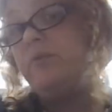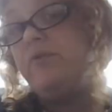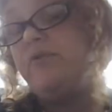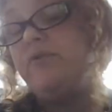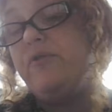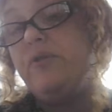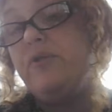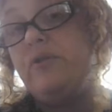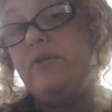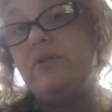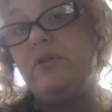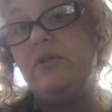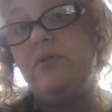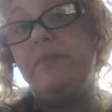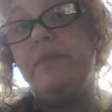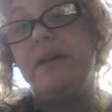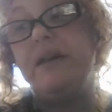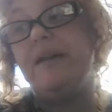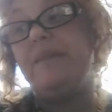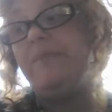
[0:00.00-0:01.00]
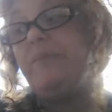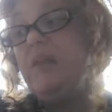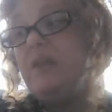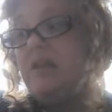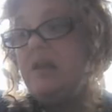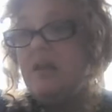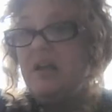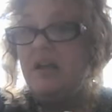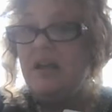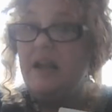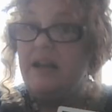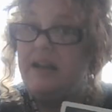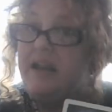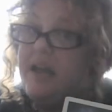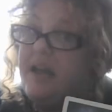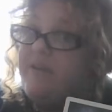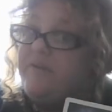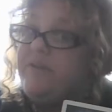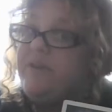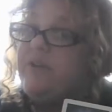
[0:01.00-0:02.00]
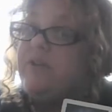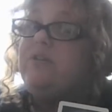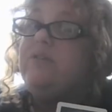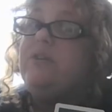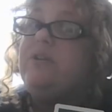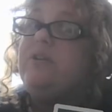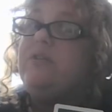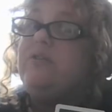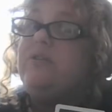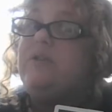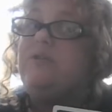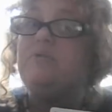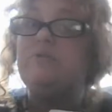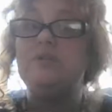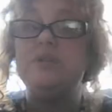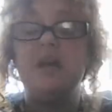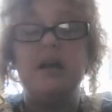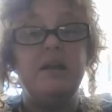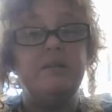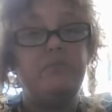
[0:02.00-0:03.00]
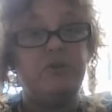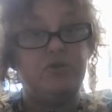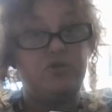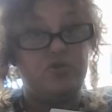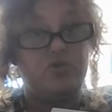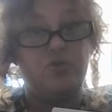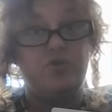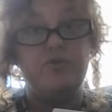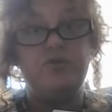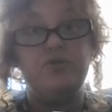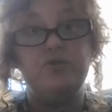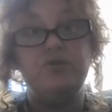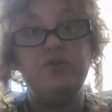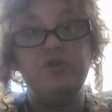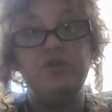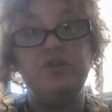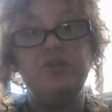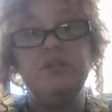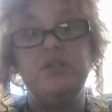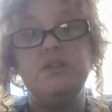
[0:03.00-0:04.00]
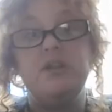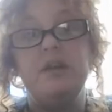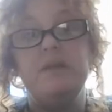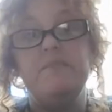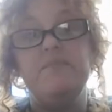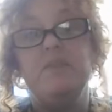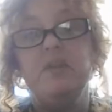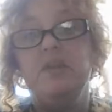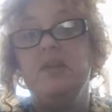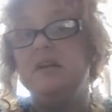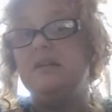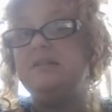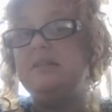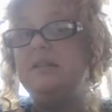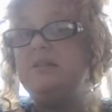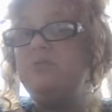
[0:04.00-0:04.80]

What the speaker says: for a little bit, kind of have their alone time, their soul-searching time. Because that's